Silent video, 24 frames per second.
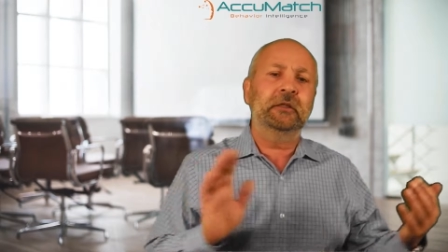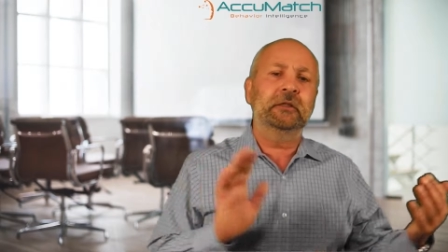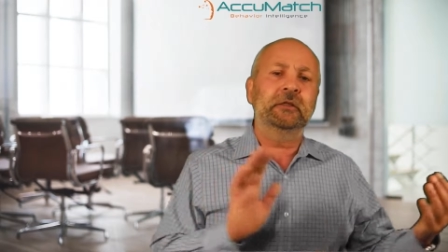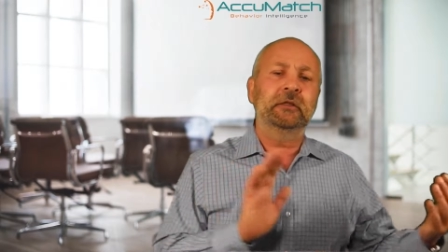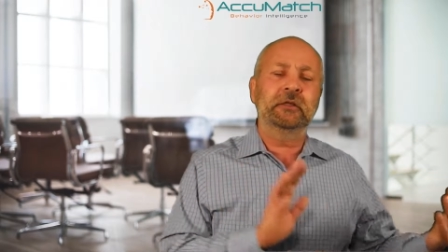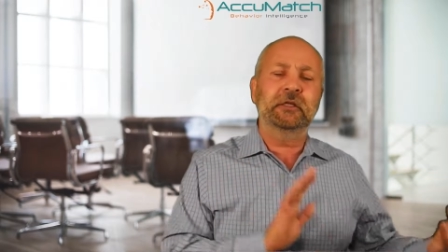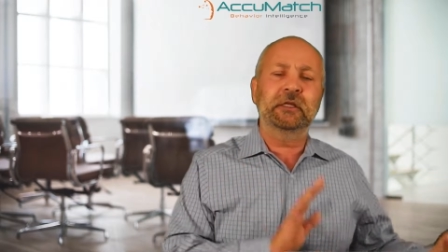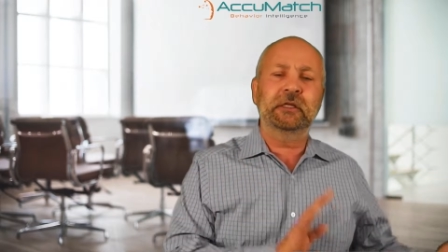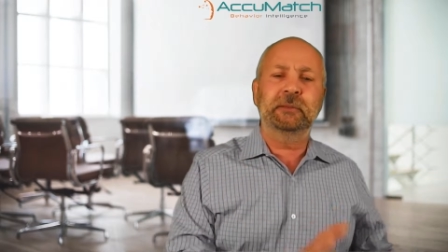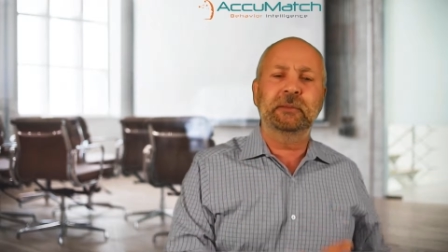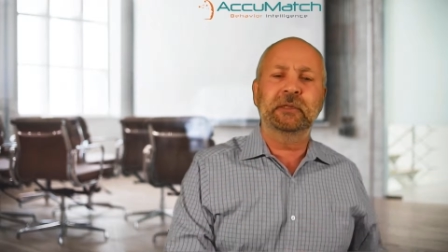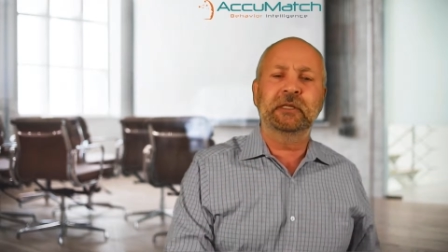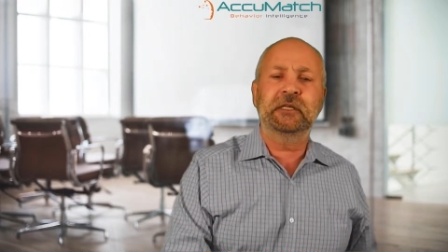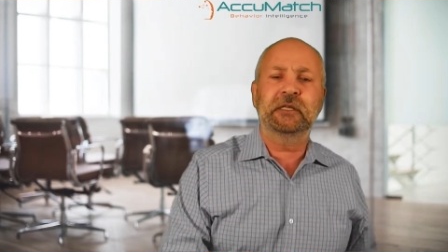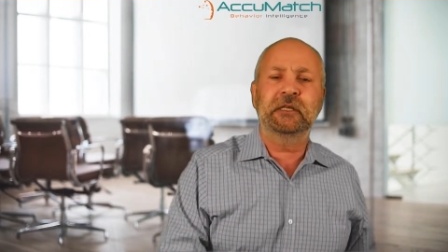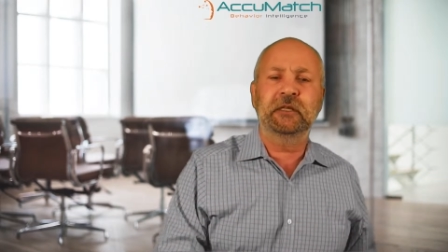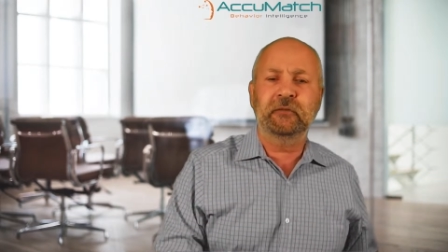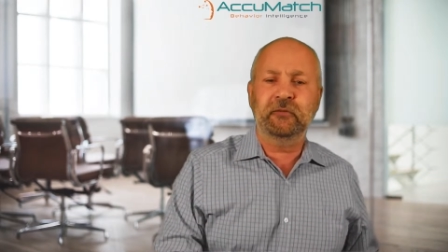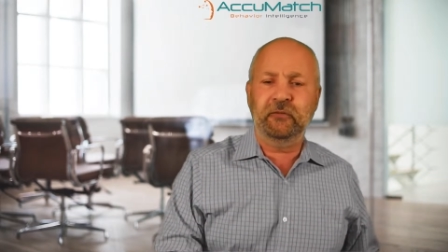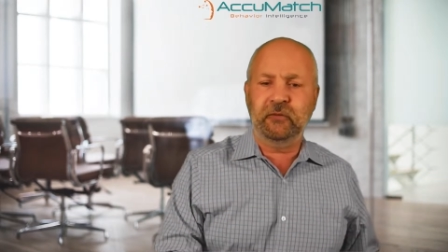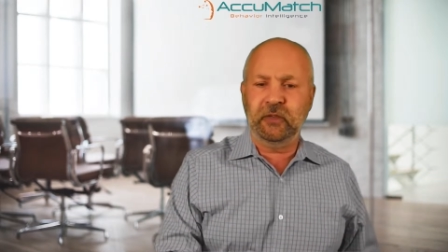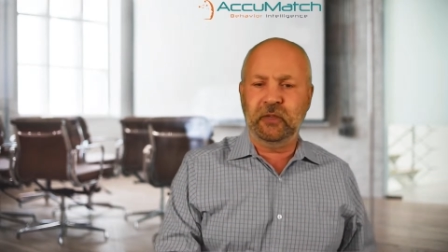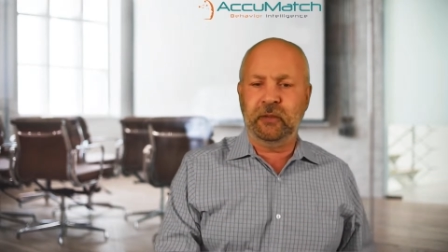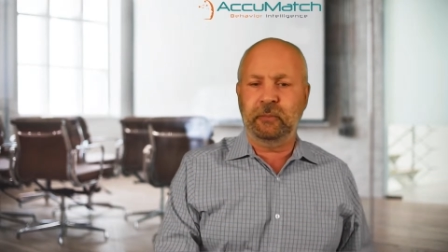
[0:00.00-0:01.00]
to
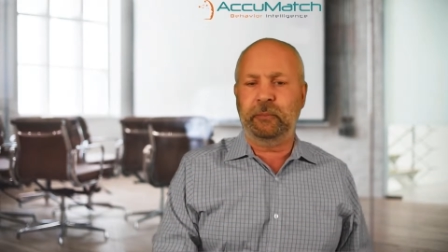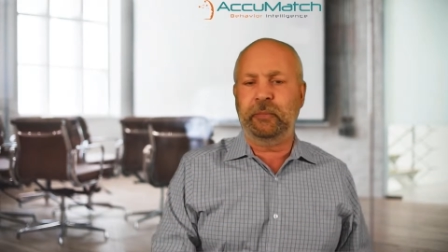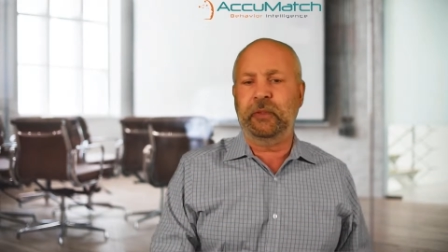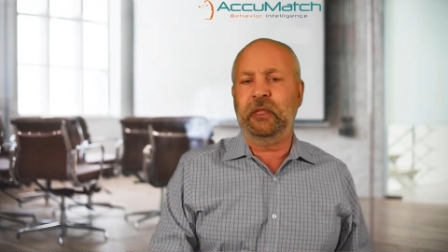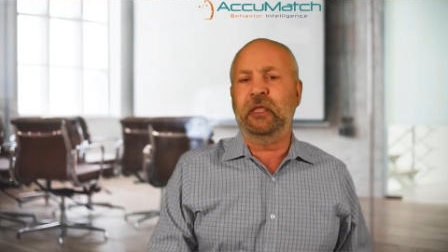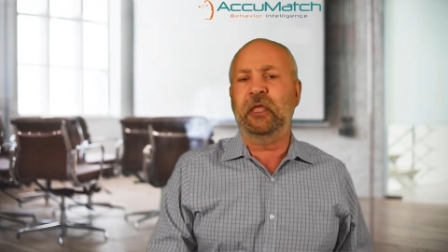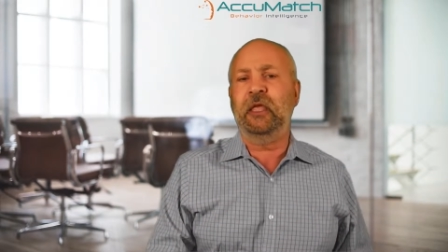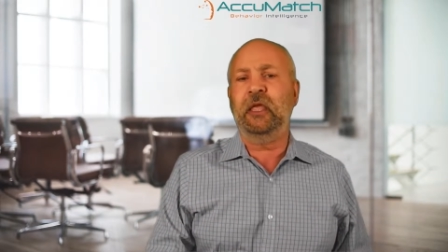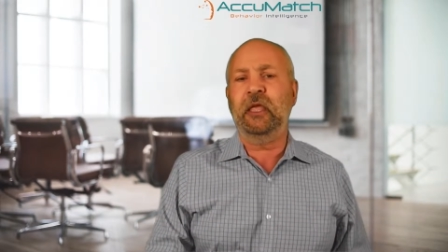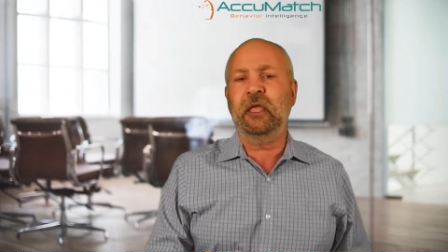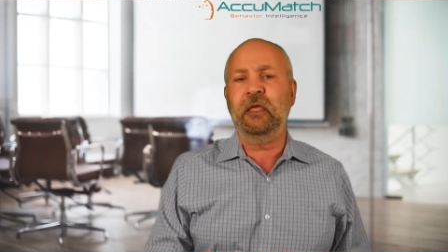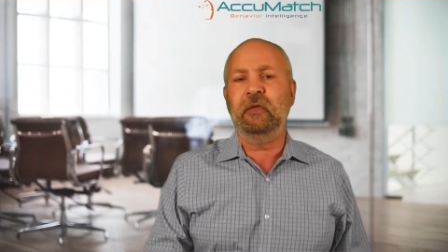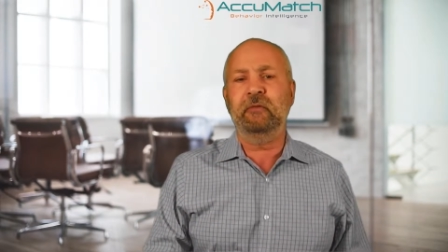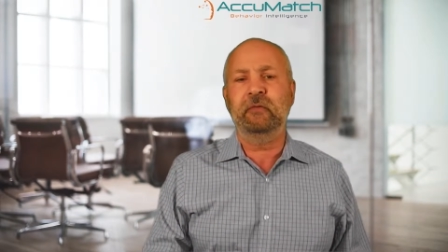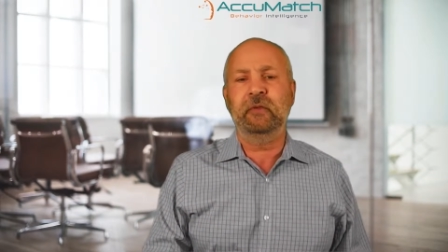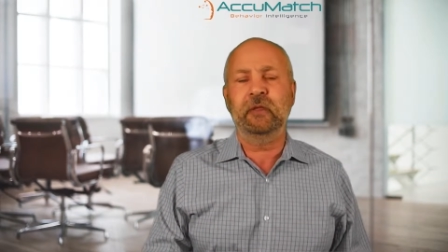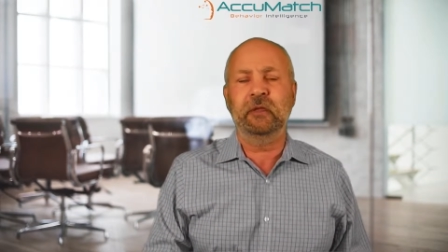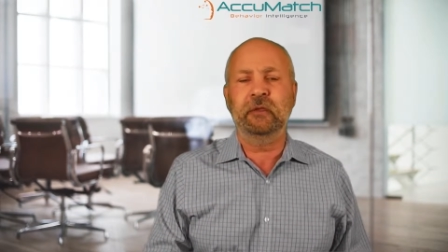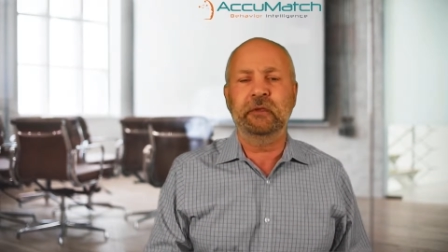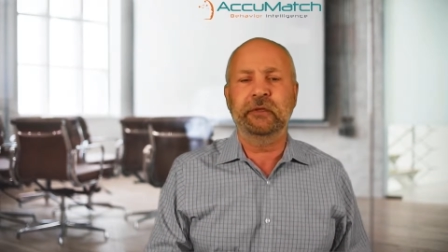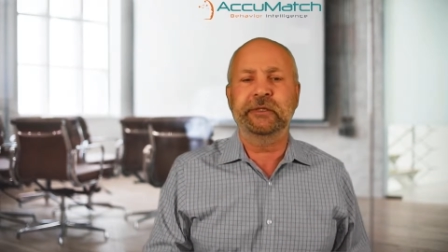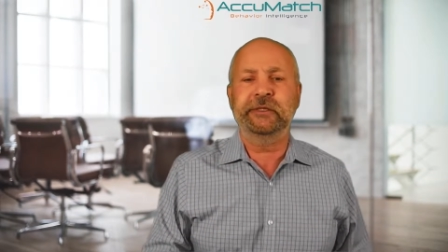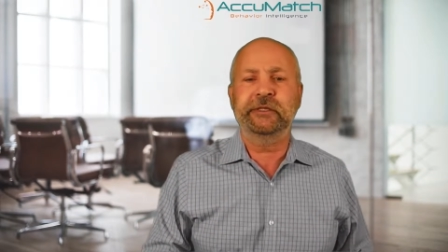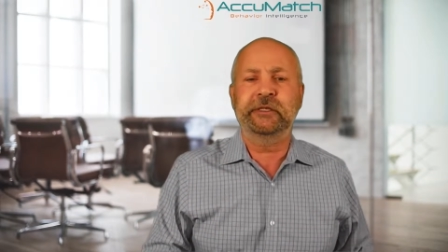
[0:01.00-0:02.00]
specific
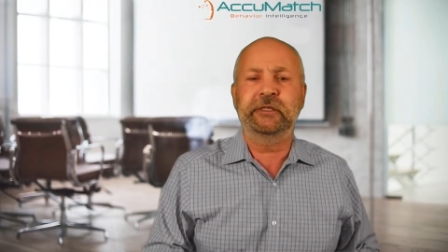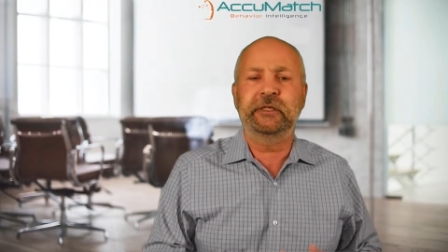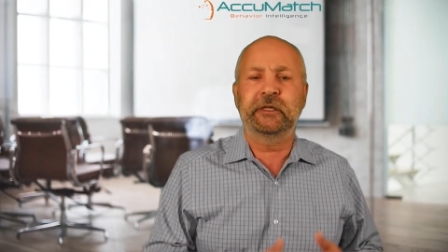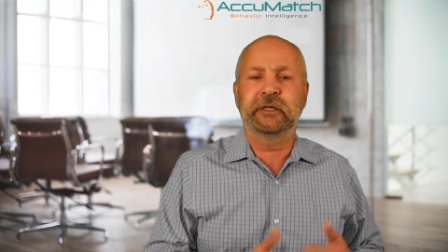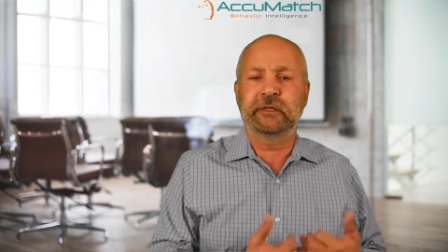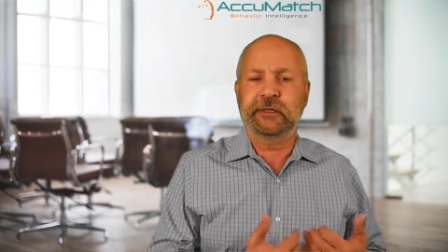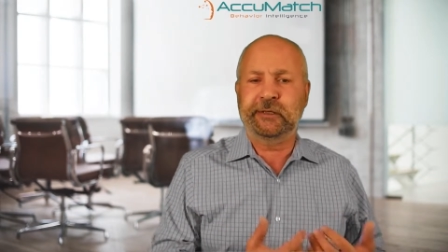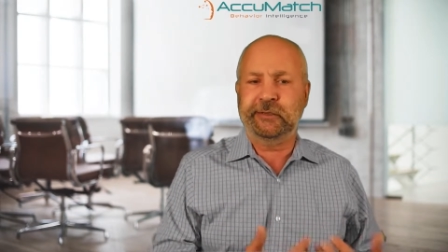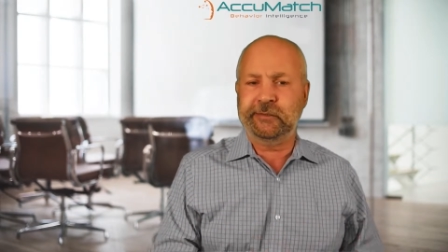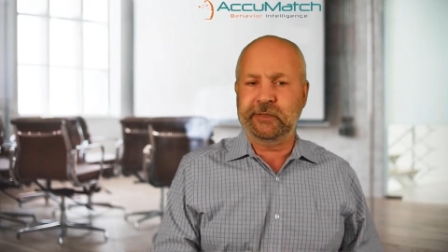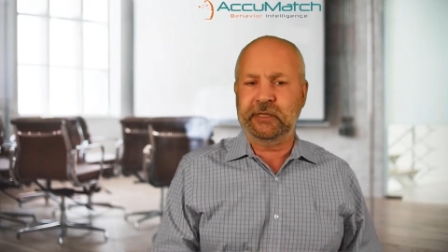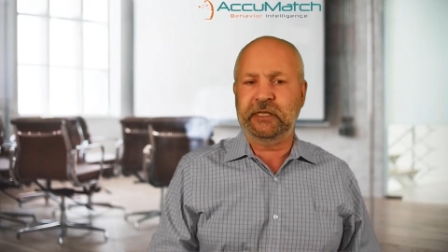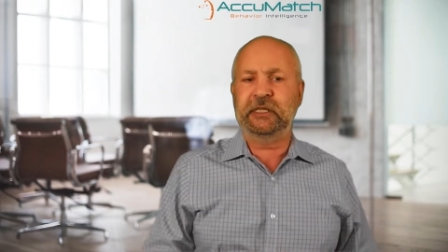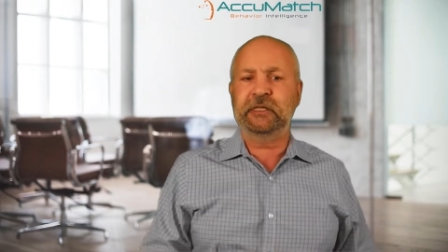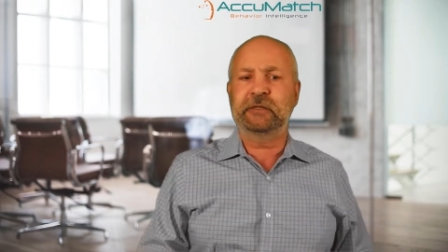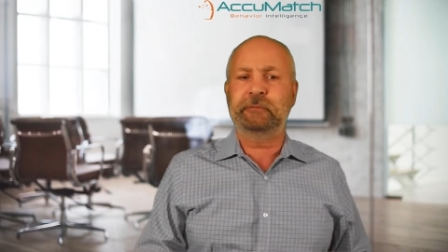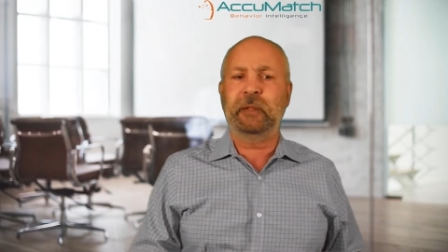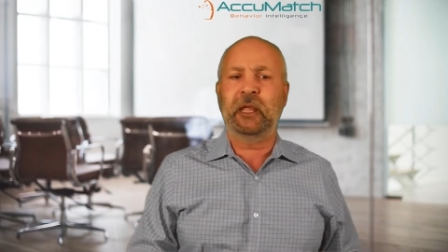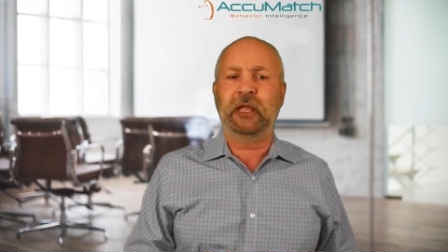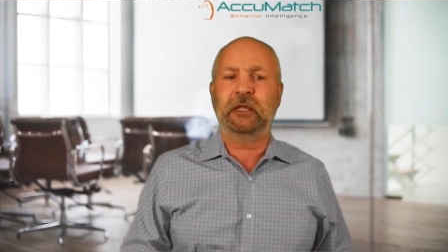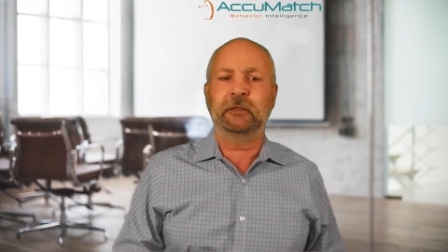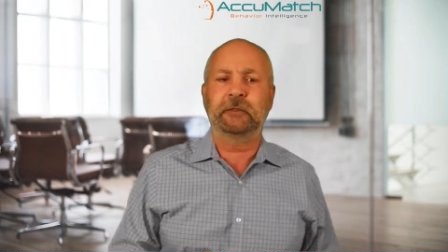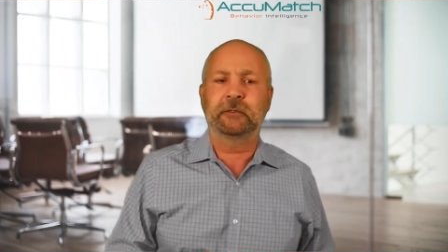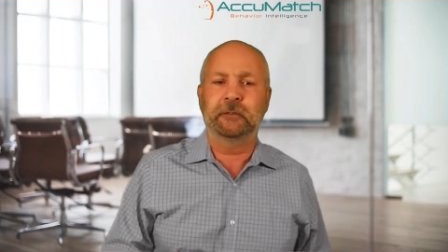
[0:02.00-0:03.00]
behaviors that are
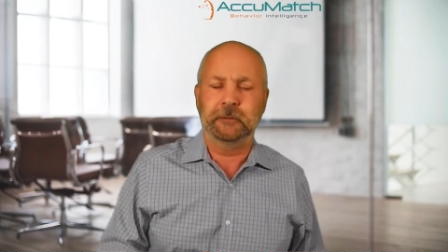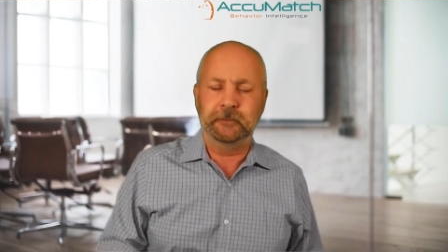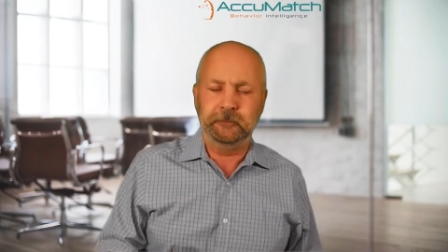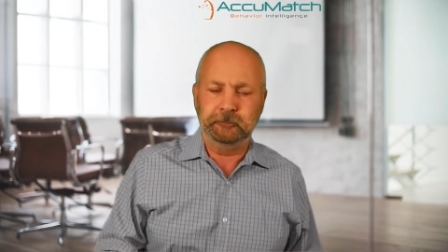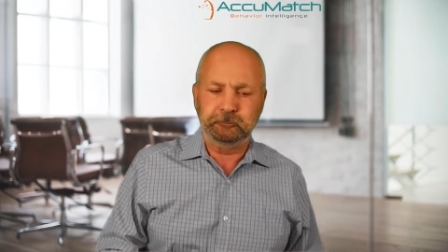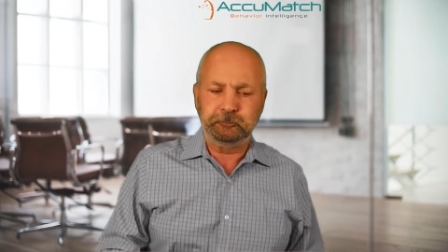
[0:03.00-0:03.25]
expected.